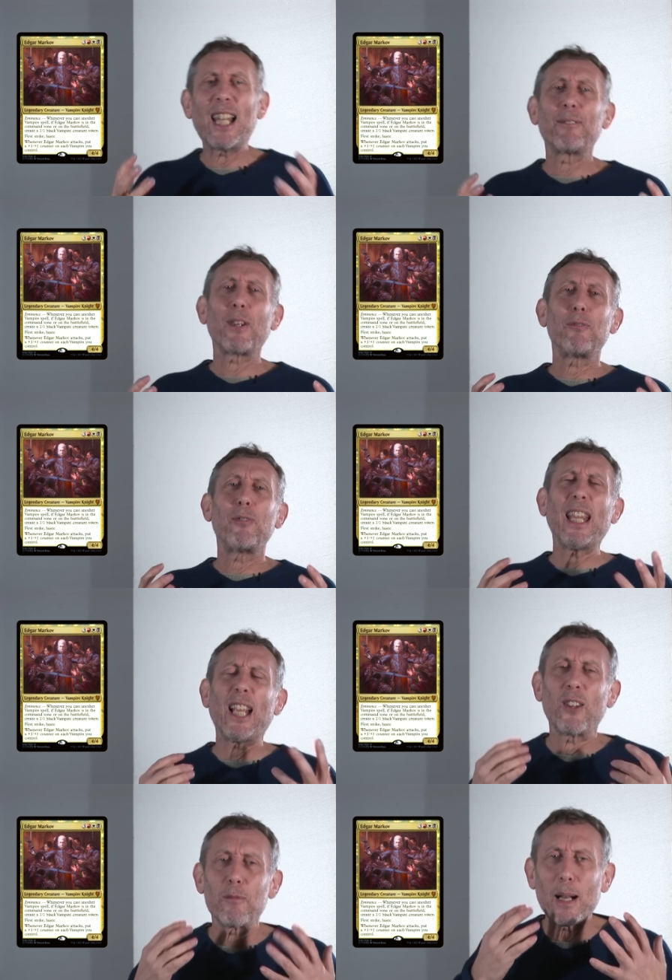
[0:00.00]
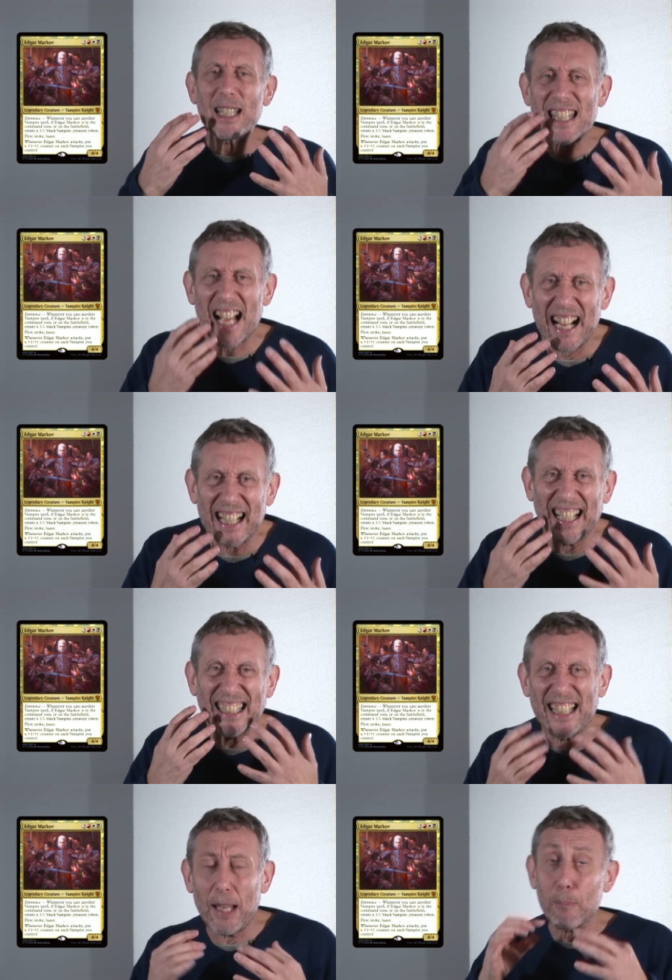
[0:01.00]
love the feel of my tongue
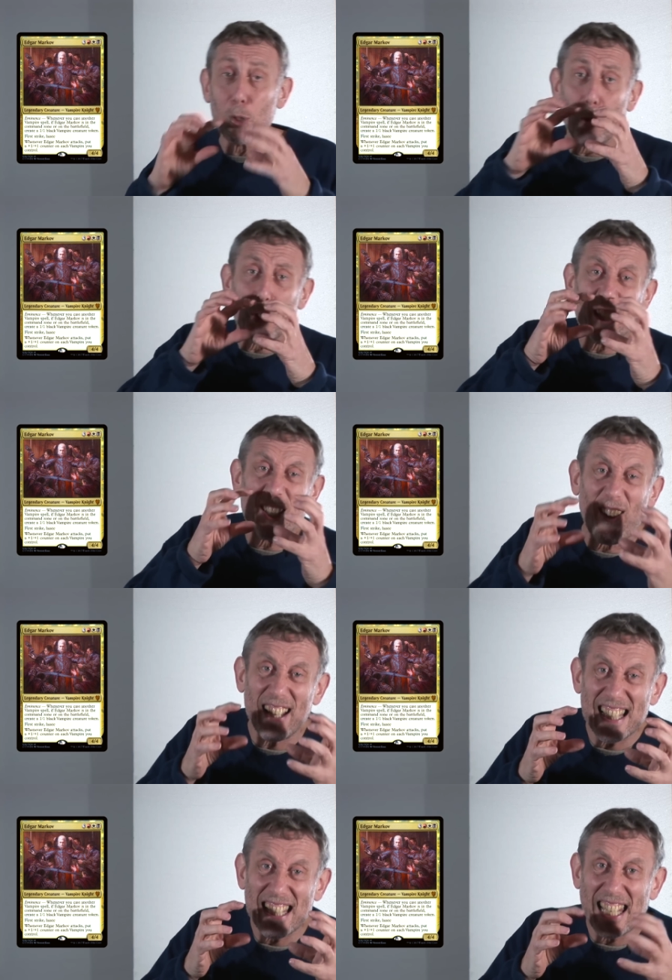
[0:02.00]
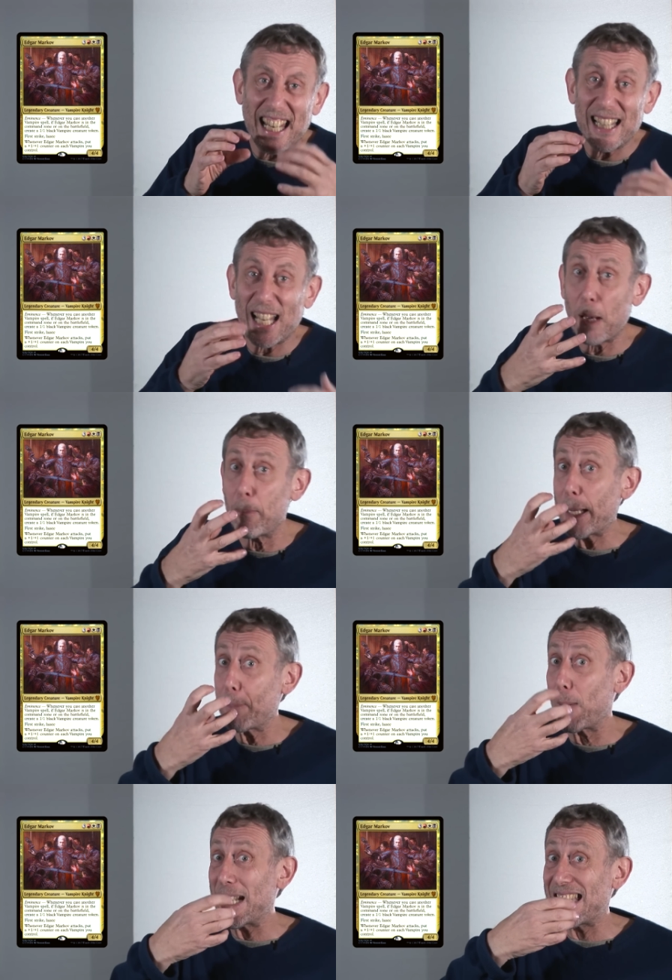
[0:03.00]
and lips on the tight skin, then I
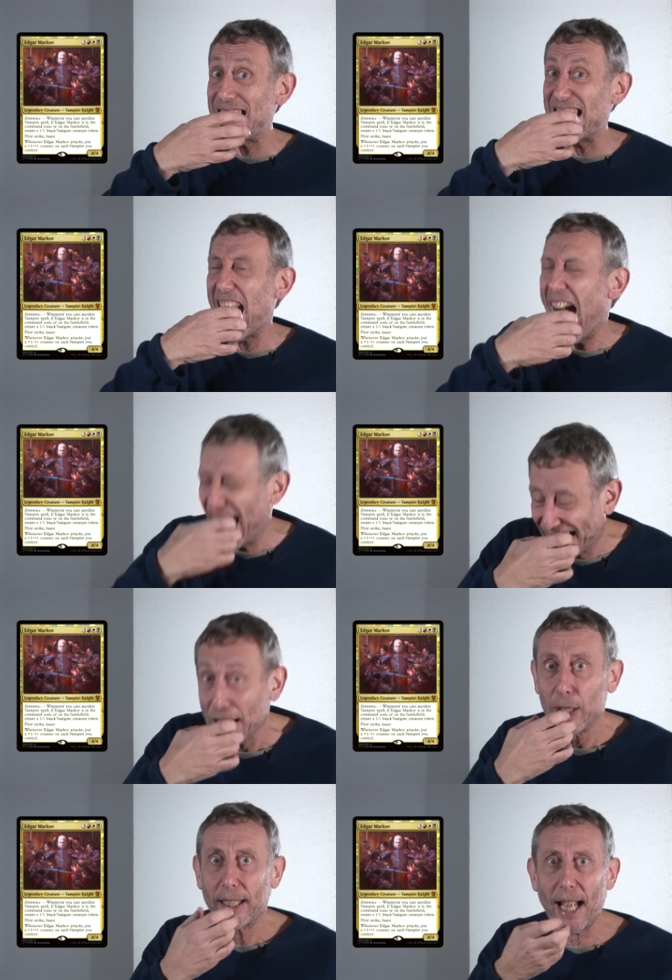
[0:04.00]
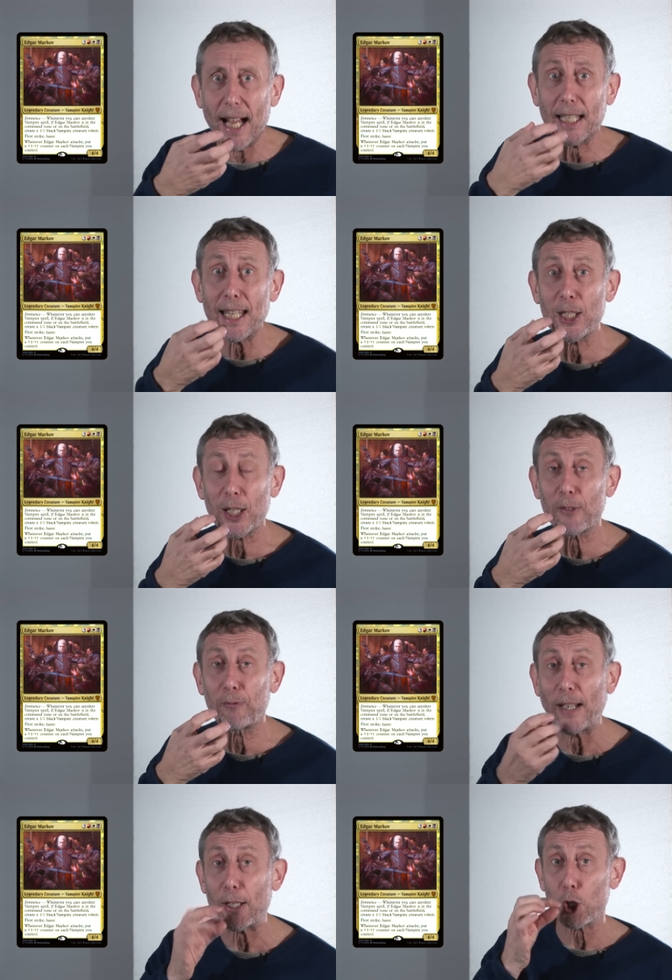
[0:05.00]
make my teeth cut into the
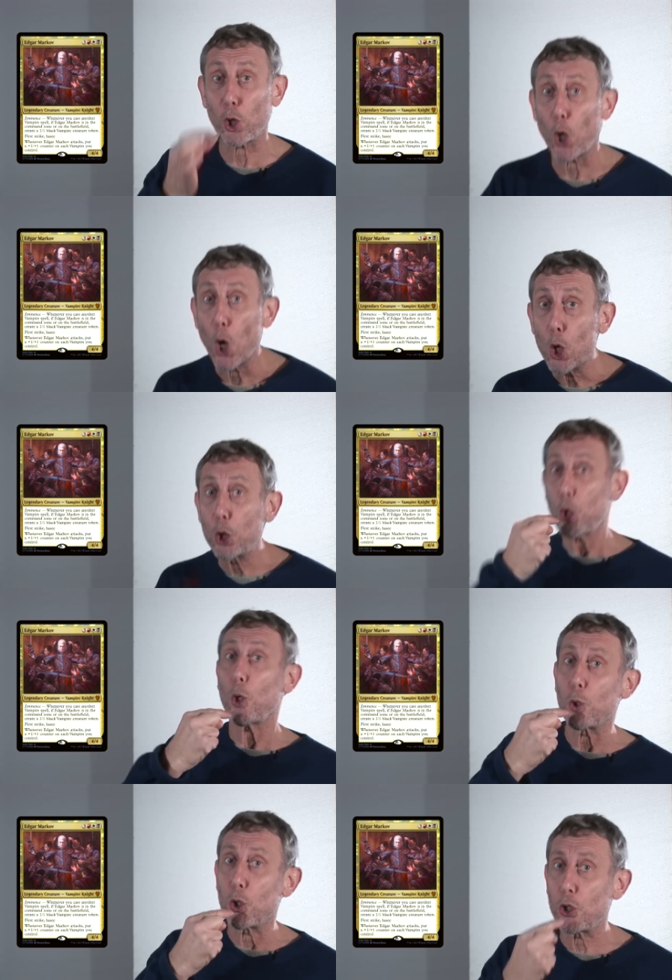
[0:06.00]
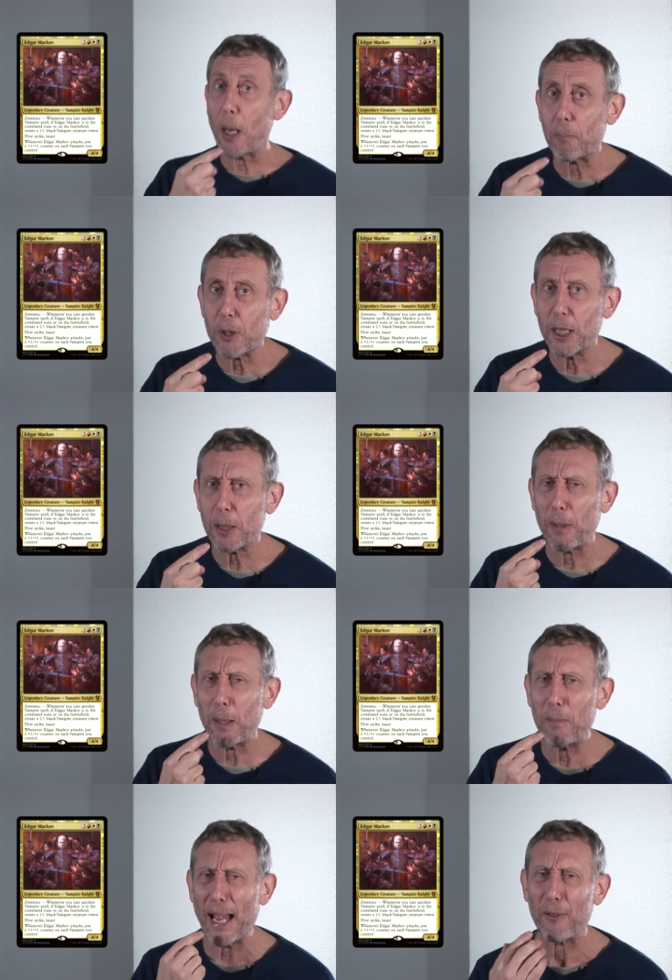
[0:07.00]
flesh so the juice jumps into my
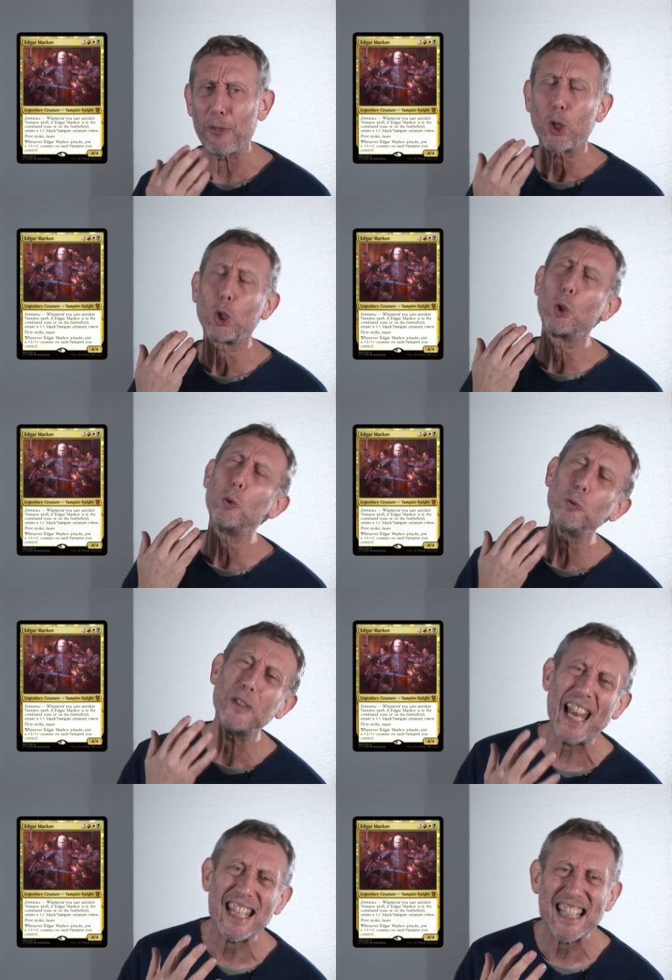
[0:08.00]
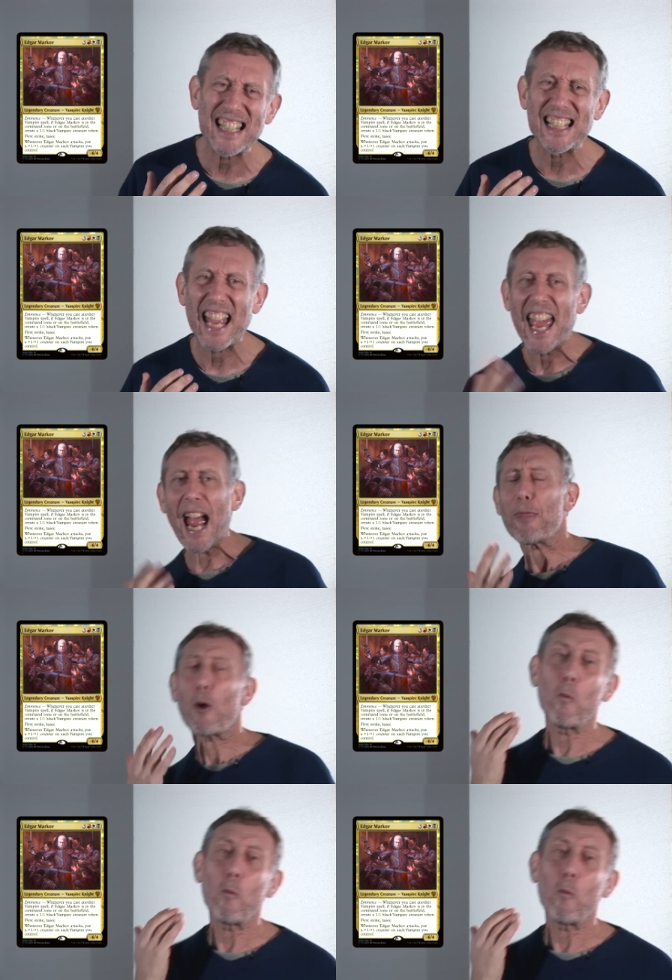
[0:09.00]
mouth, the coolness and the